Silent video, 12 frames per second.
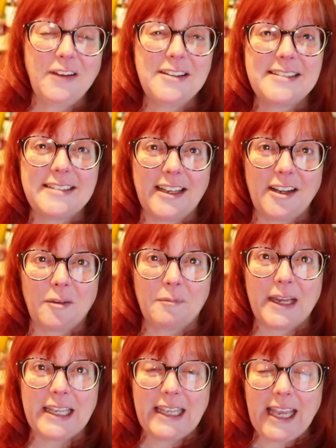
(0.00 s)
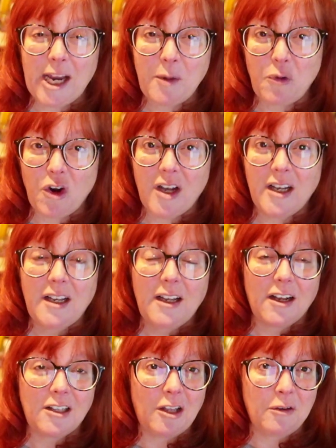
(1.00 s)
Set up my camera
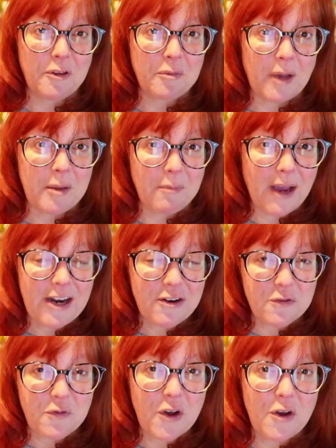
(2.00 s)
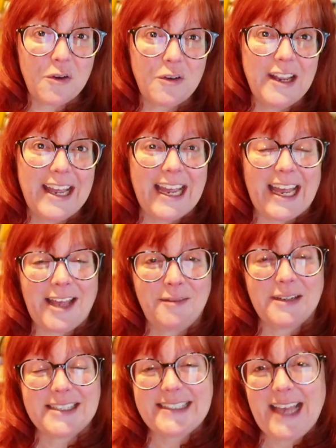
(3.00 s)
along with my microphone and
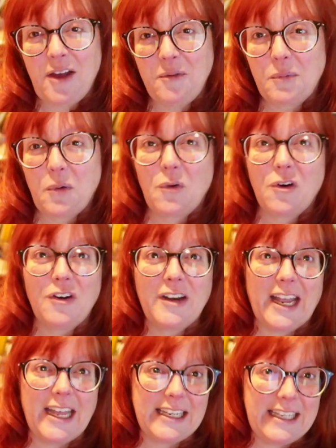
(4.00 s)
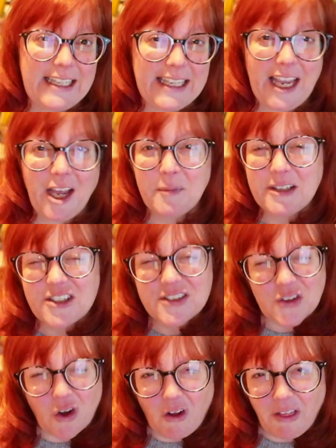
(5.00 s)
my soundboard and Ecamm and
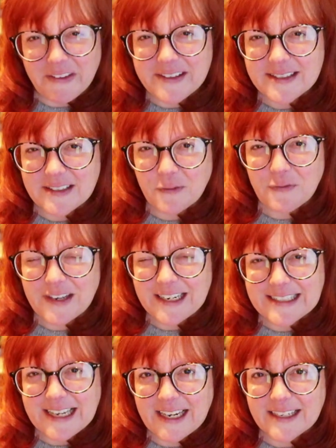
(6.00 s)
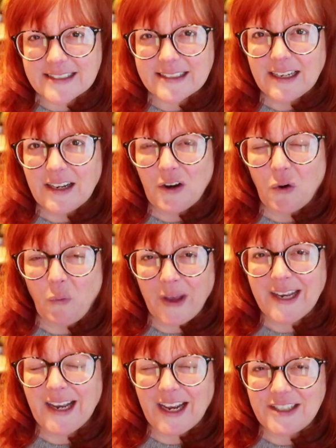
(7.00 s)
just all the stuff that it takes
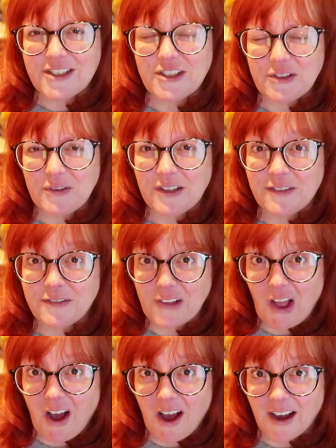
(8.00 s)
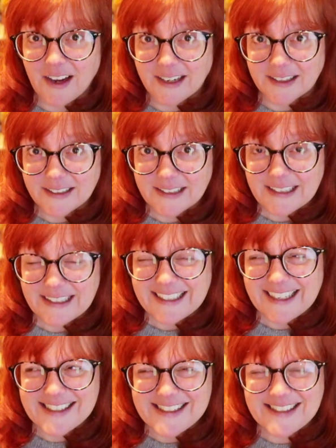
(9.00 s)
when I shoot a vlog
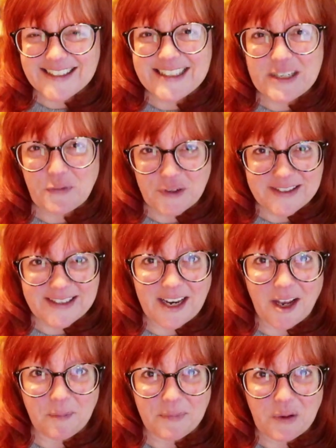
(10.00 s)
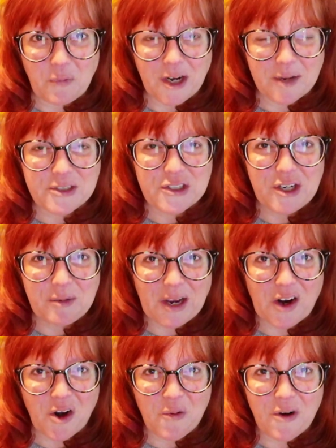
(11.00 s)
because it's a different setup than when I'm shooting
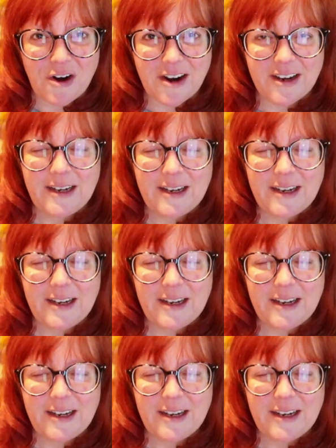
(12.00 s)
my artwork.